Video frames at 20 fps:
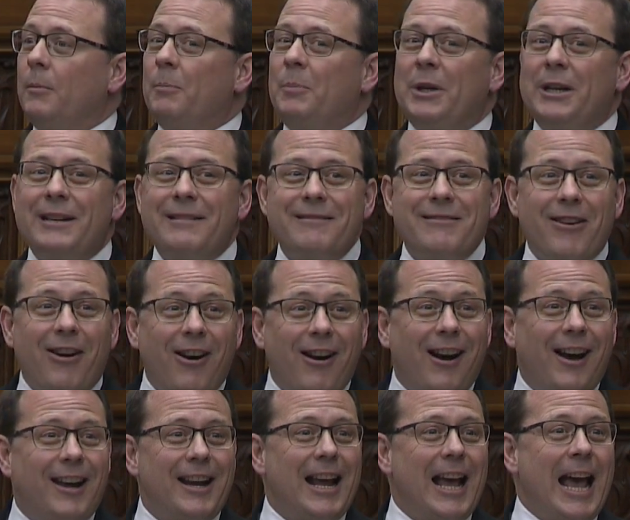but
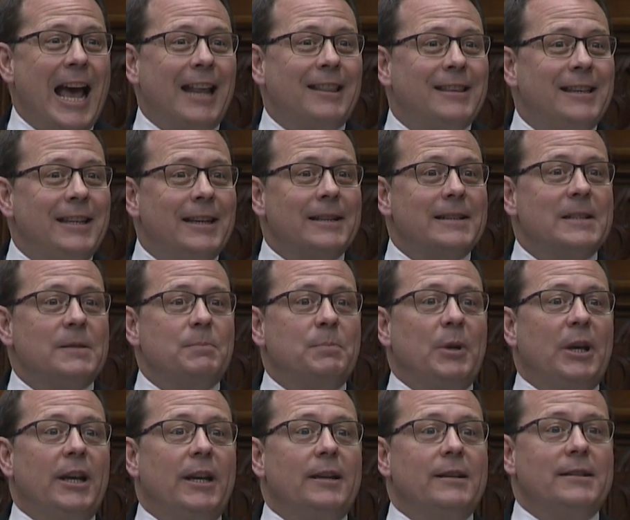not at the
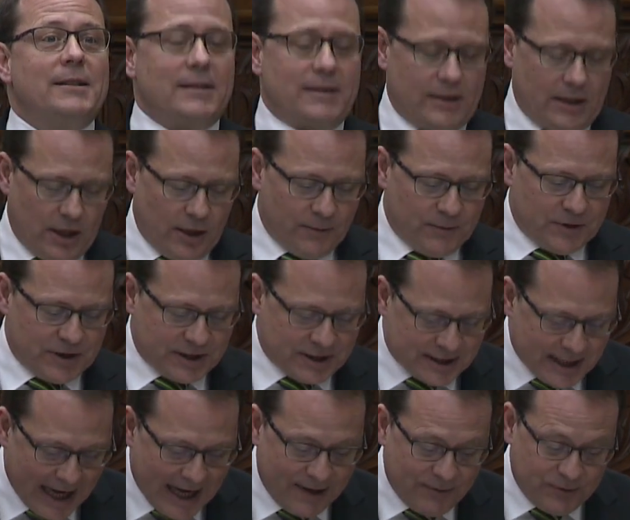expense of
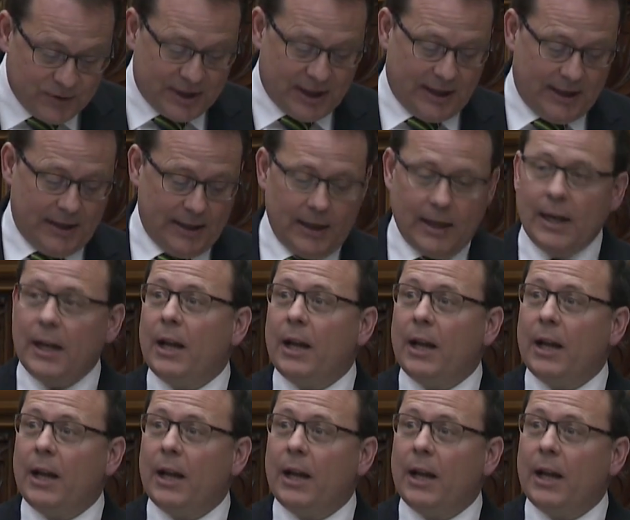safety.